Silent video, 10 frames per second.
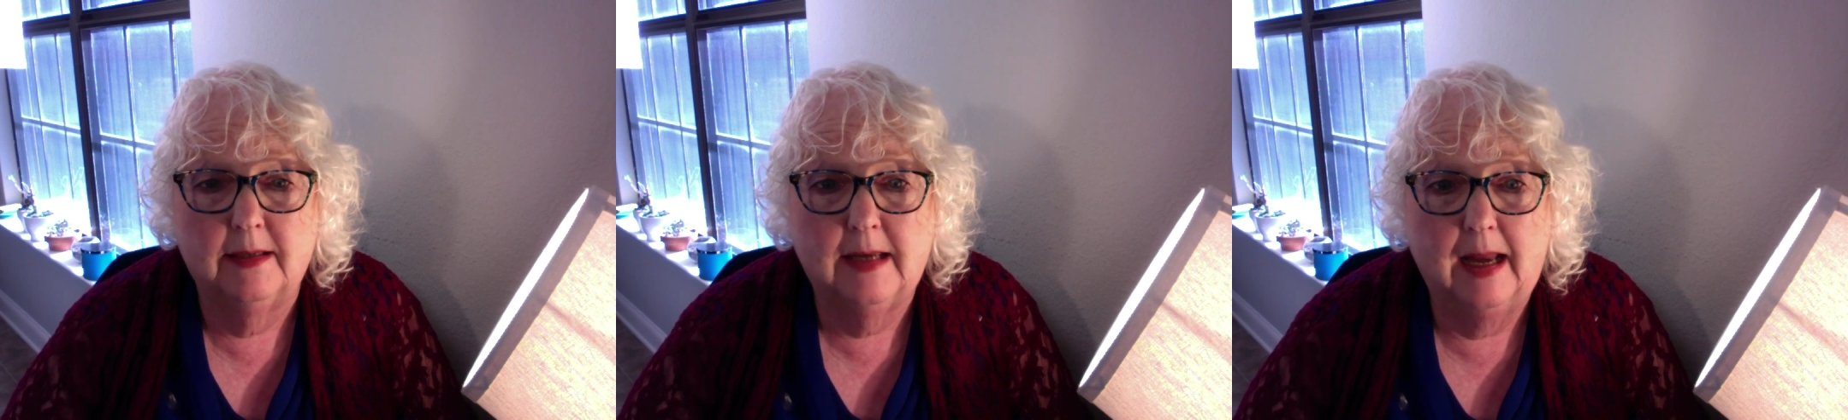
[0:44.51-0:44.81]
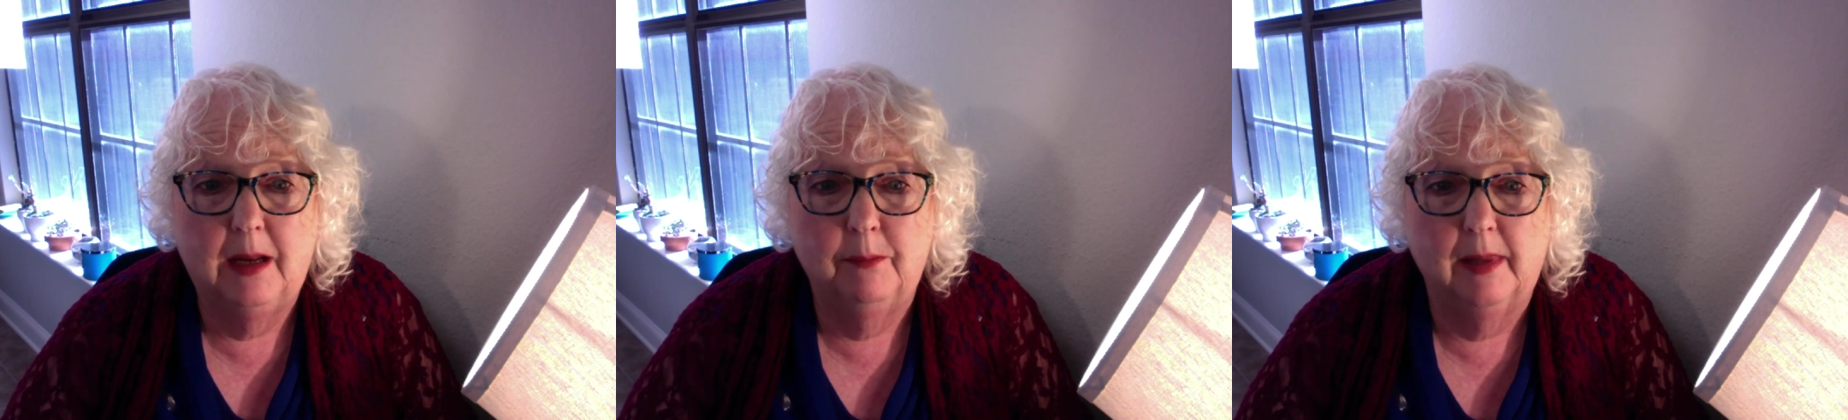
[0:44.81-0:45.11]

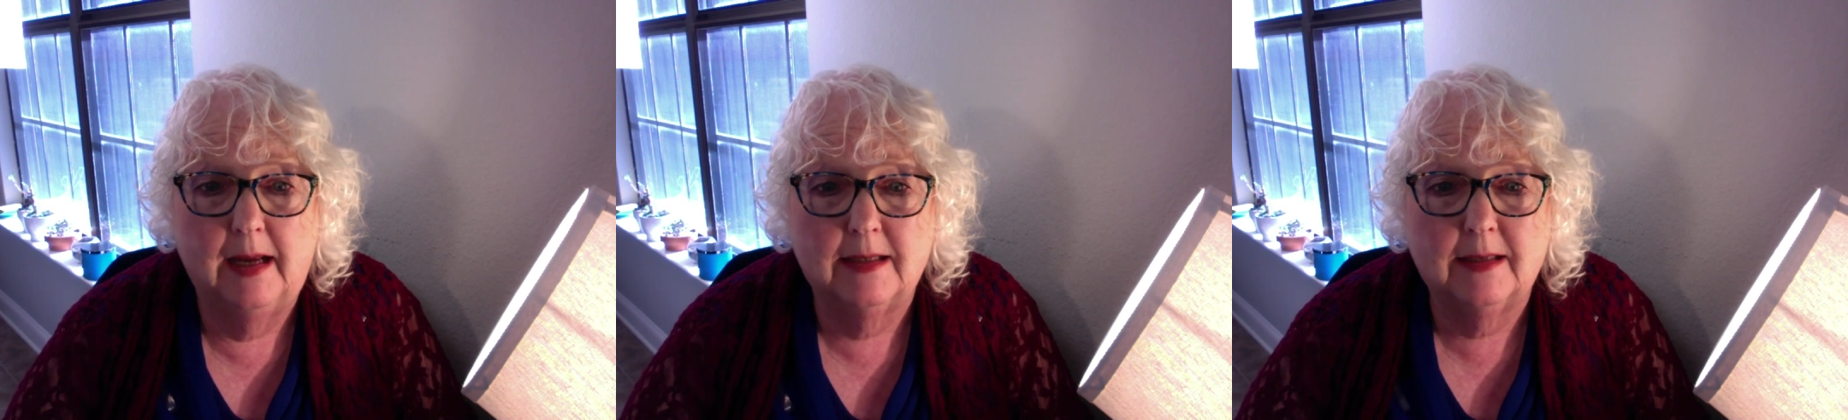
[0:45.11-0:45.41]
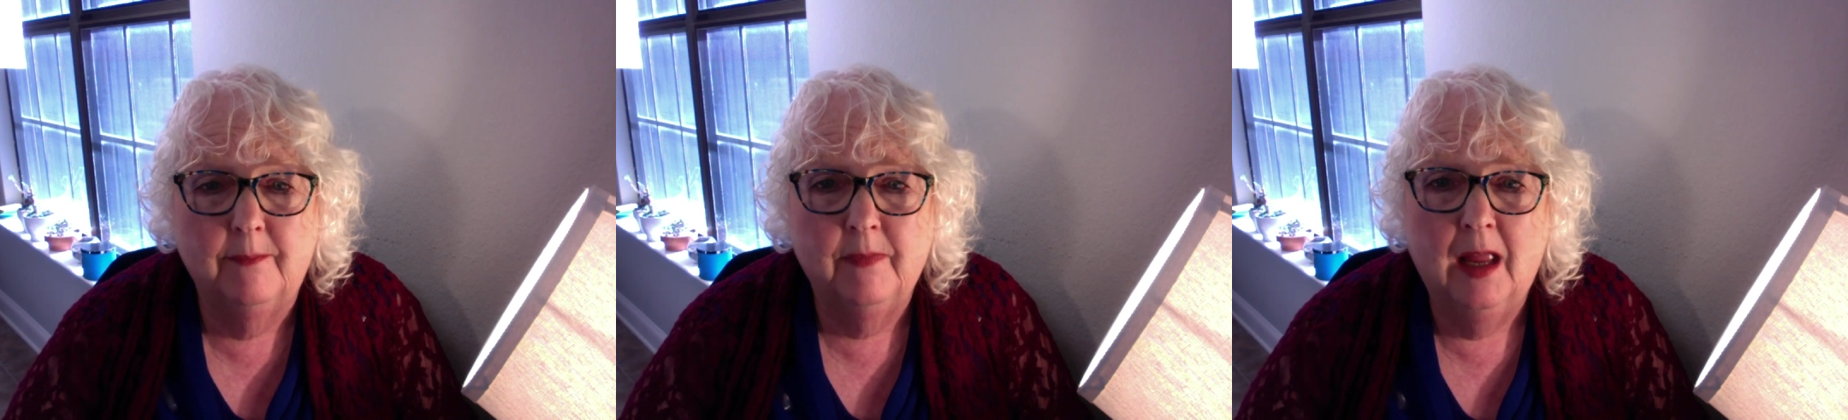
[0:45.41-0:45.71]
taking place.
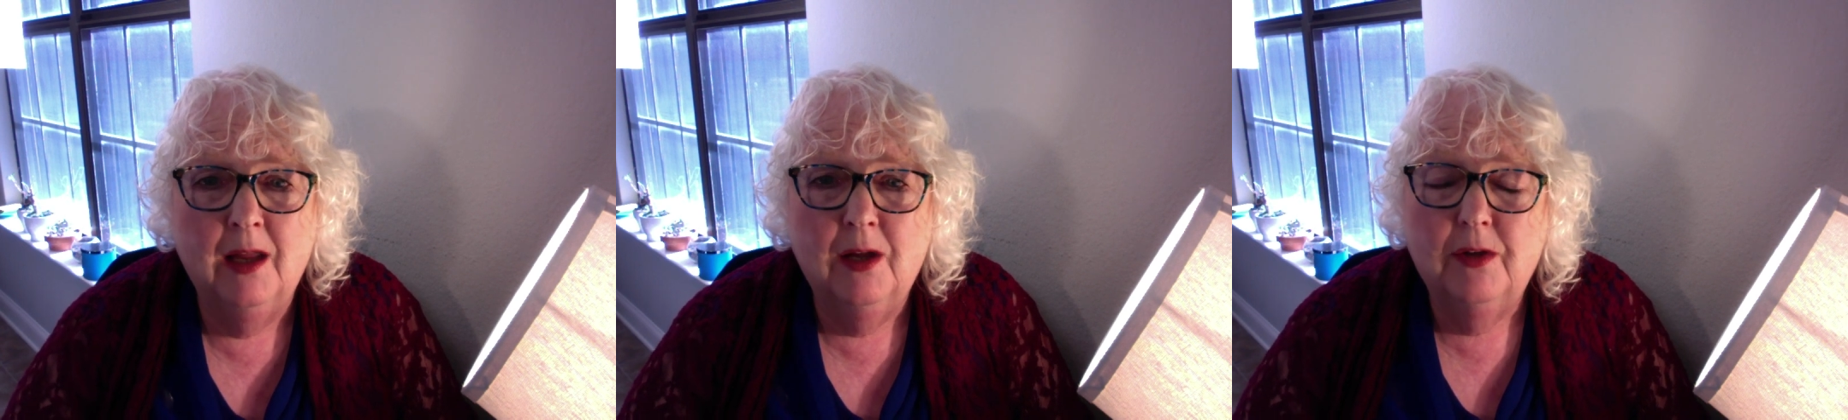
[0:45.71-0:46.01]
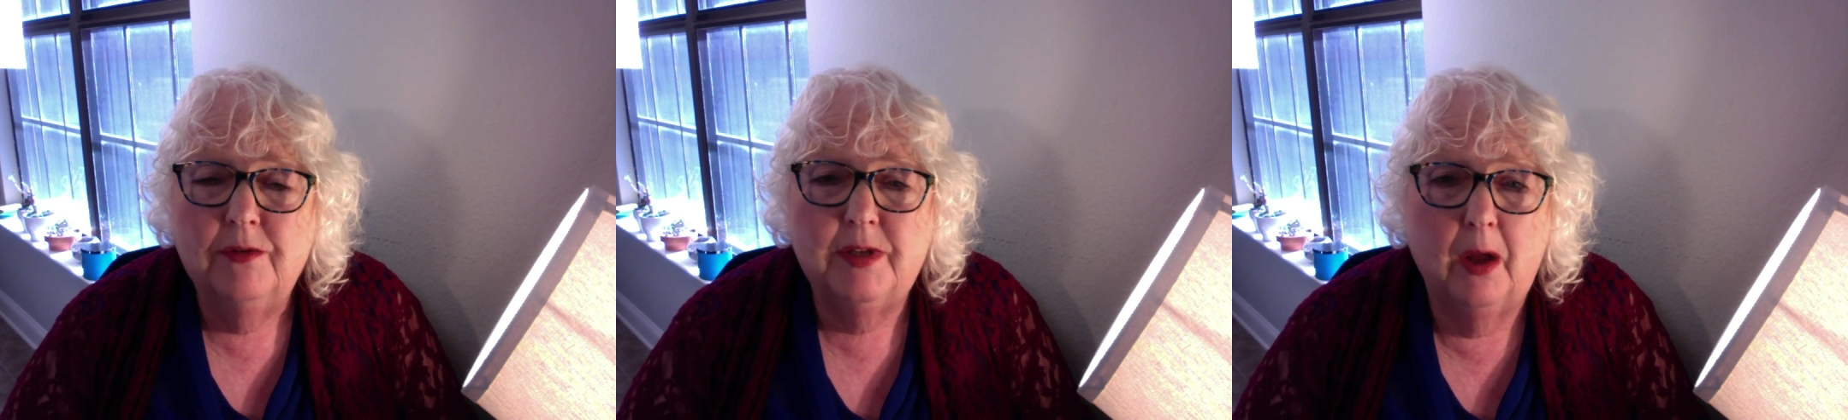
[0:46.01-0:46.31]

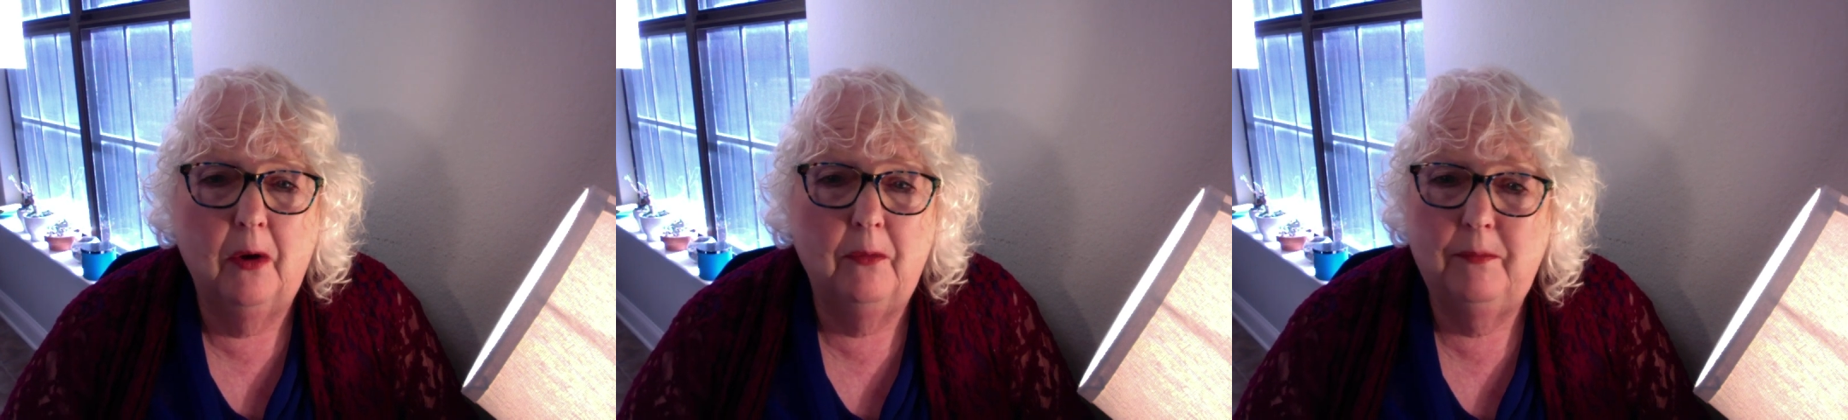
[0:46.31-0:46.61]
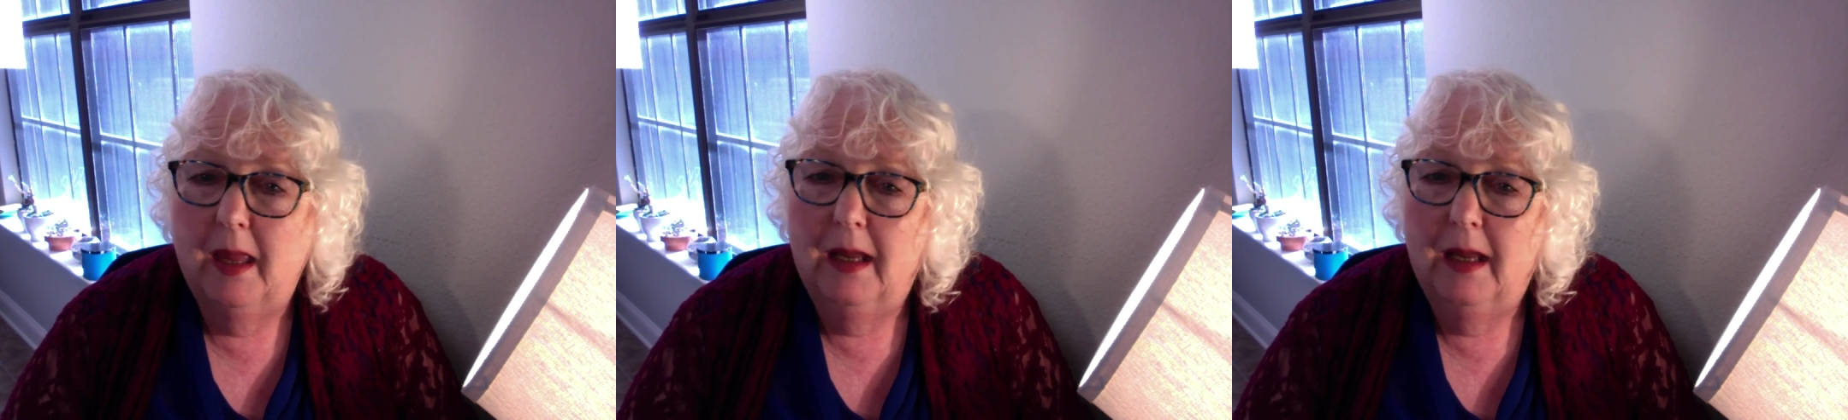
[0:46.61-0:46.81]
So